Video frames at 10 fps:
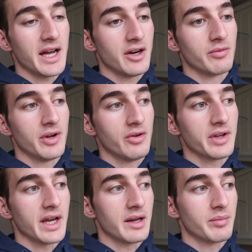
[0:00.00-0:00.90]
I don't know
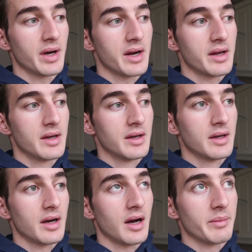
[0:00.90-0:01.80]
yet, but
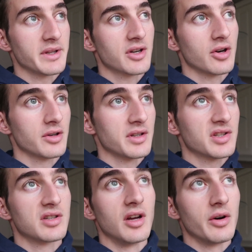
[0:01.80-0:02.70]
it's currently
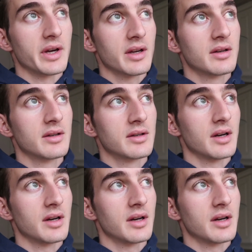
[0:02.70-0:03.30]
snowing,